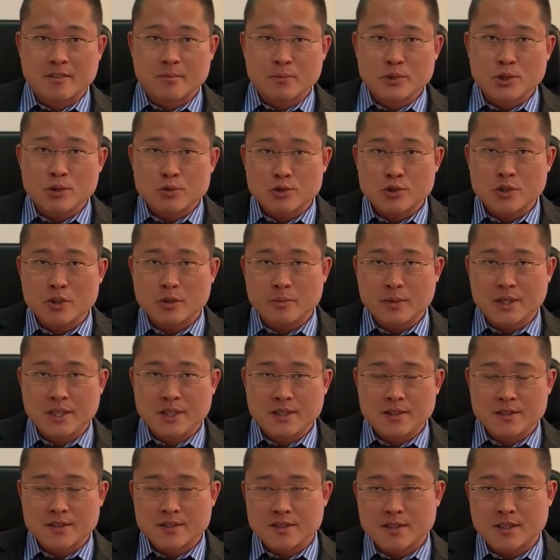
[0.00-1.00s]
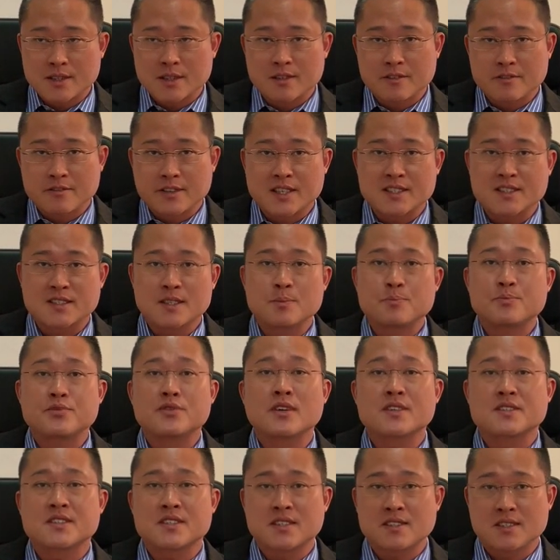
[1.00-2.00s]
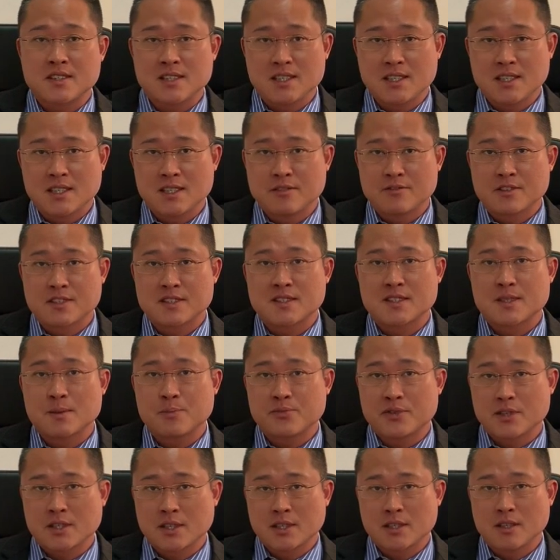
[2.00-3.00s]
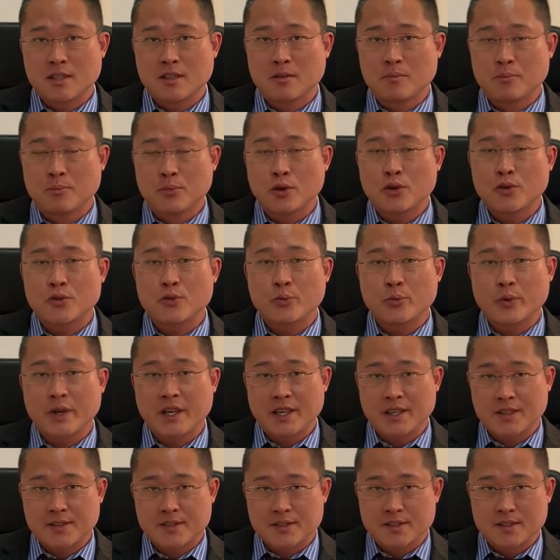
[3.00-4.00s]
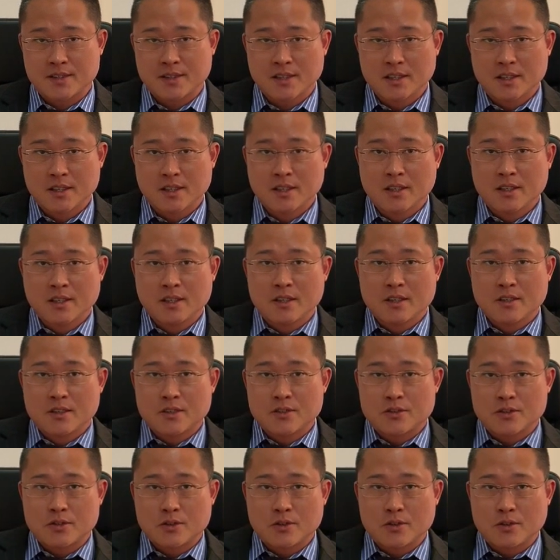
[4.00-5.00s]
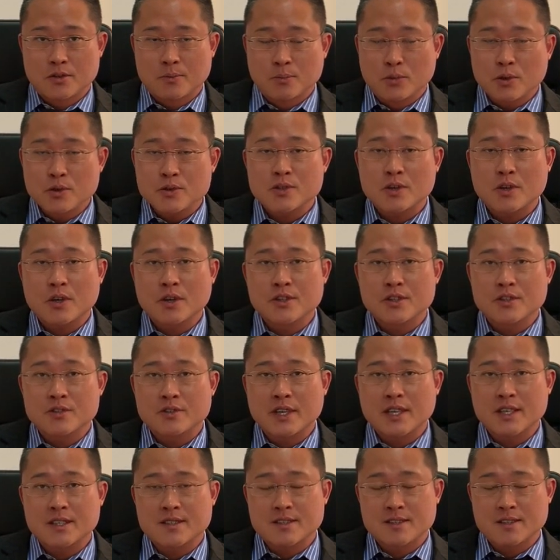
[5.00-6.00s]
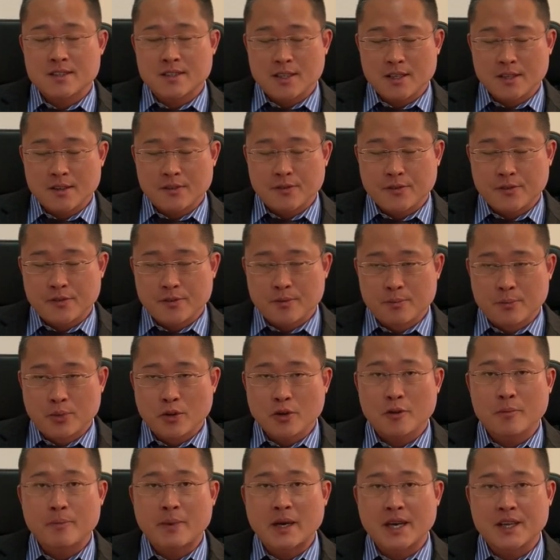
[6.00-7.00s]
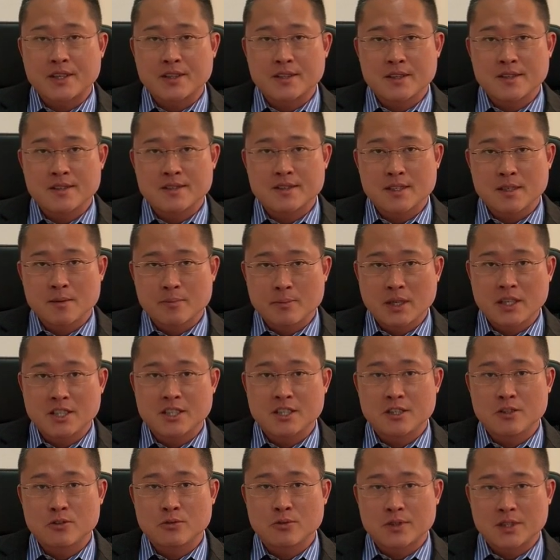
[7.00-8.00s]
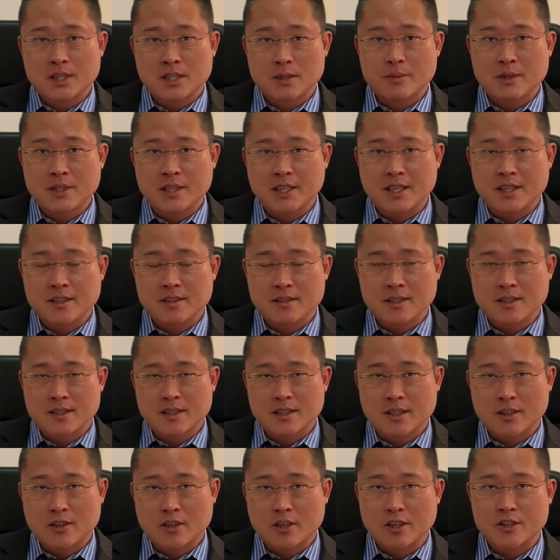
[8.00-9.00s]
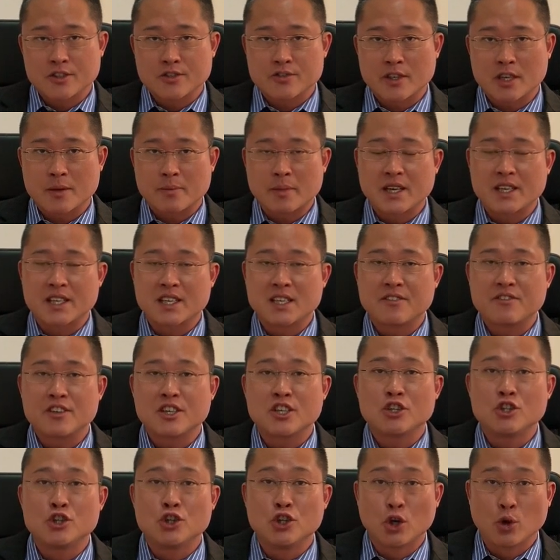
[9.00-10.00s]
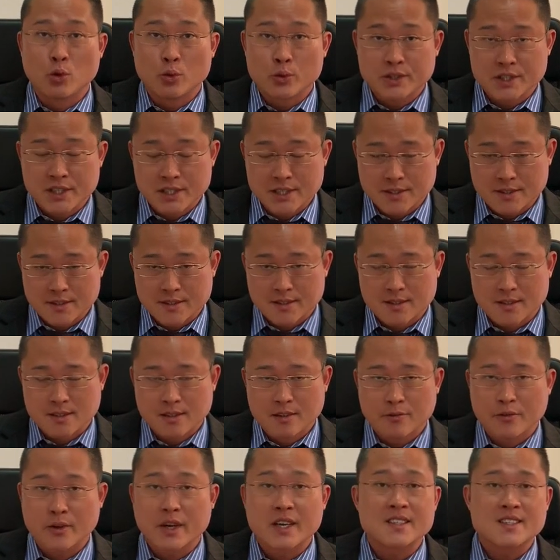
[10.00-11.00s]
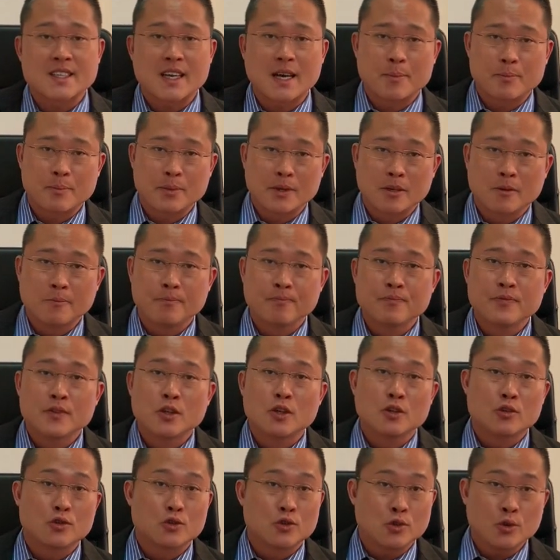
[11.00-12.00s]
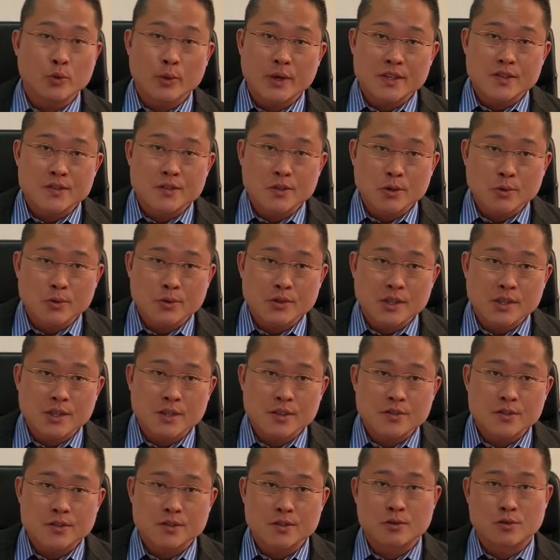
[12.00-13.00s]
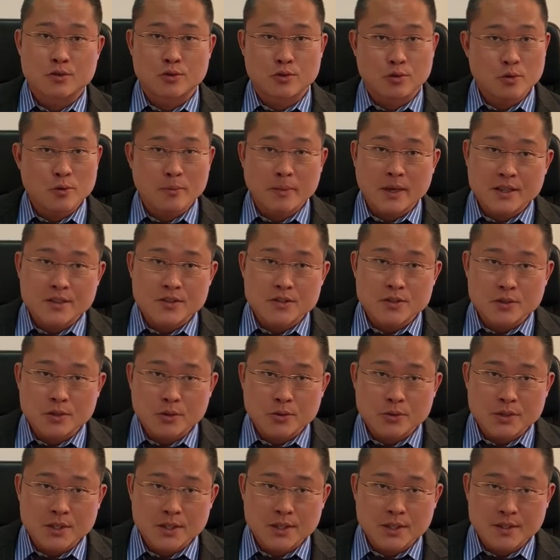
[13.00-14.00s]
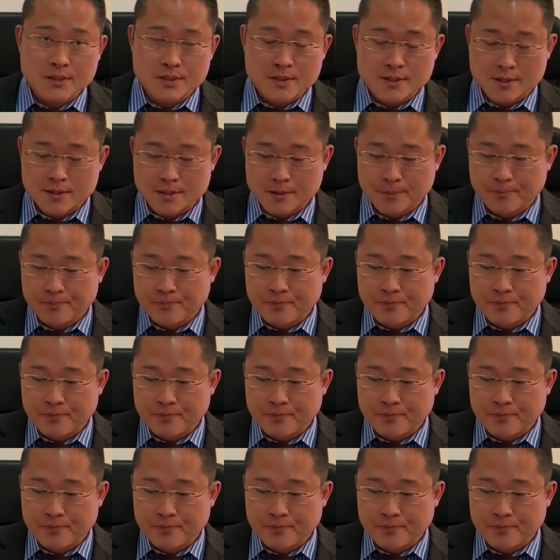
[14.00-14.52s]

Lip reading: Mutual means reciprocity, reciprocal, both ways. So most contracts give both parties the ability to terminate the contract by giving notice. For example, 2 weeks notice, 2 months notice.